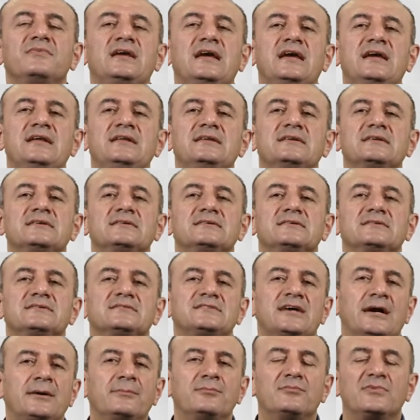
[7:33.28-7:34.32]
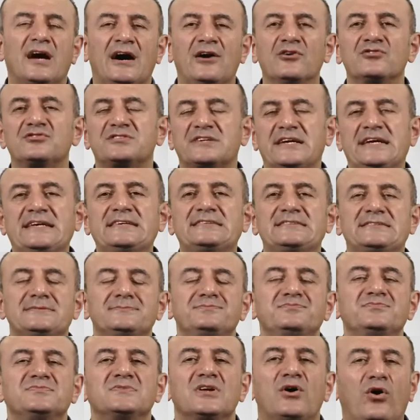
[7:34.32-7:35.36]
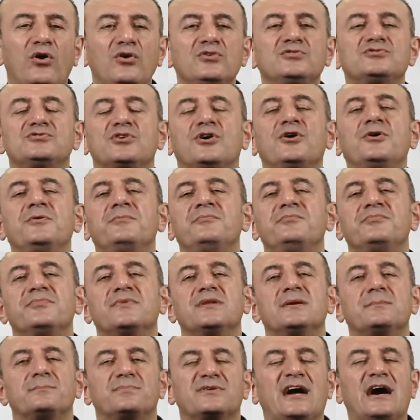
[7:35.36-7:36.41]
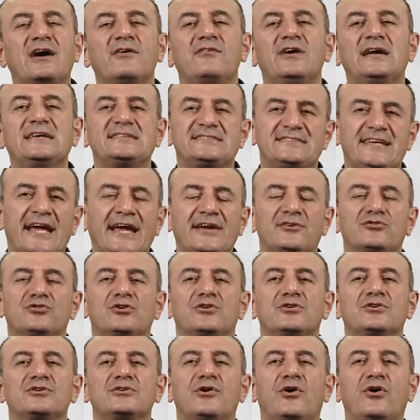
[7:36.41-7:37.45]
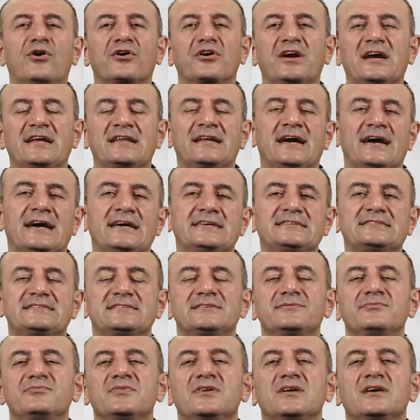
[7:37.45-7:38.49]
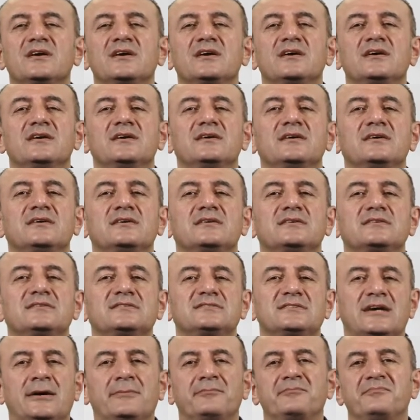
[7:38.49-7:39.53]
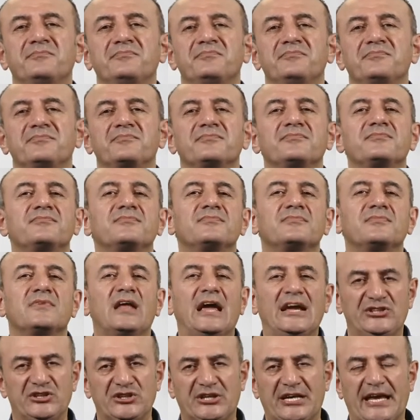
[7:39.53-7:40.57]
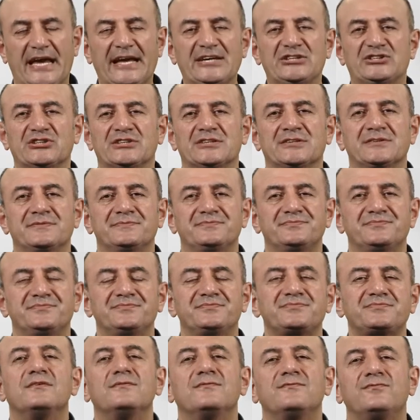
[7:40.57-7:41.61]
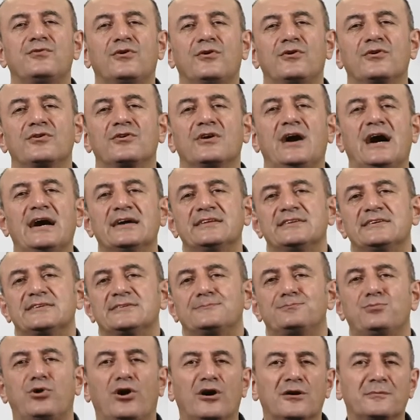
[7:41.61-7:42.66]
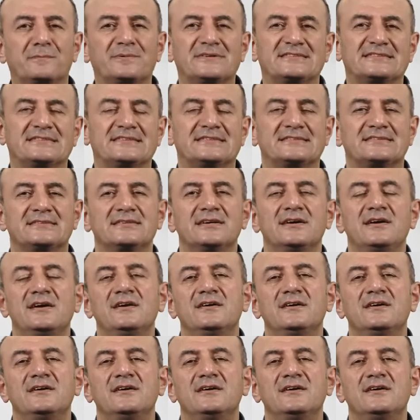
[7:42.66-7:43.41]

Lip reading: In some countries, also private sector organize some education for other purposes.